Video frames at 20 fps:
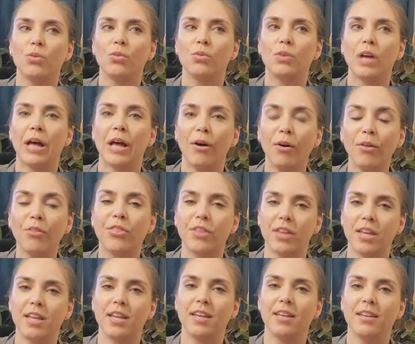
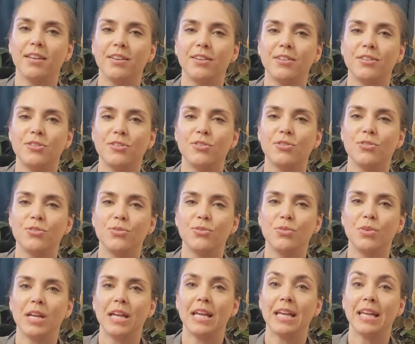healthy
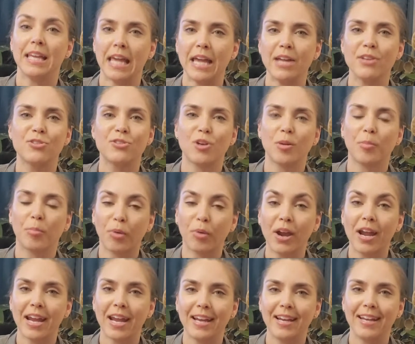to engage your
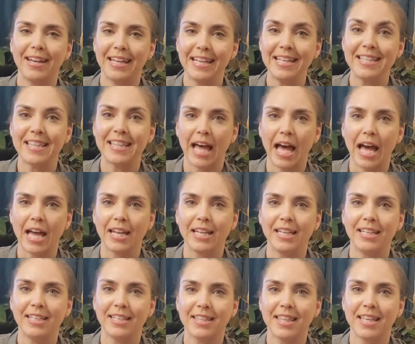brain in that,
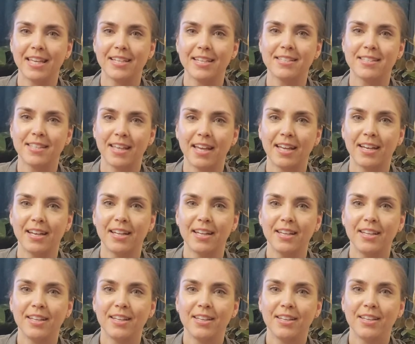in things that
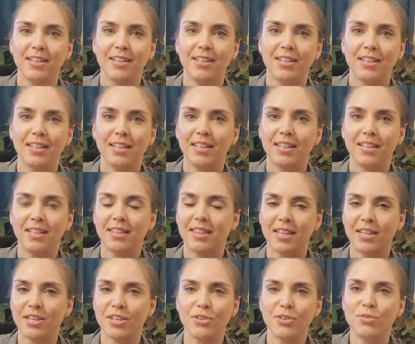
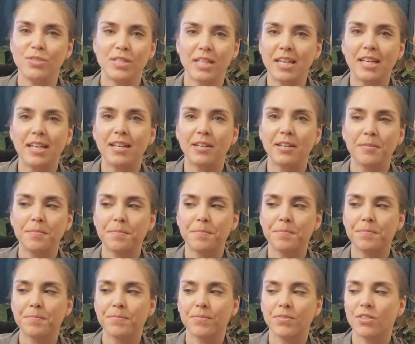you
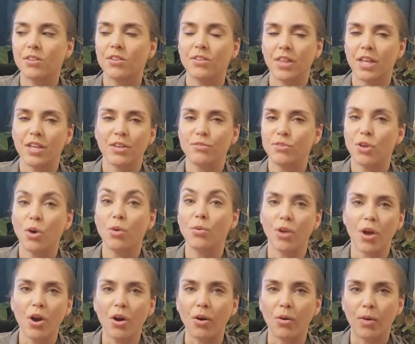don't
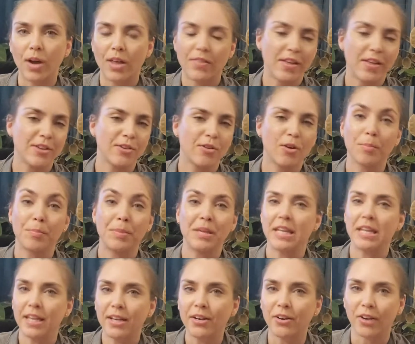know and that you're a
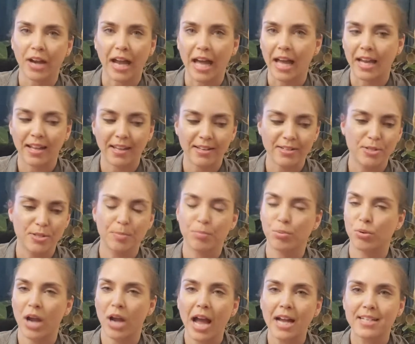beginner at, and to
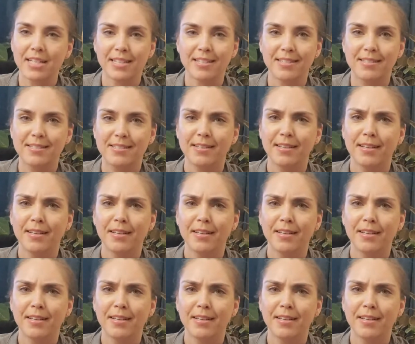practice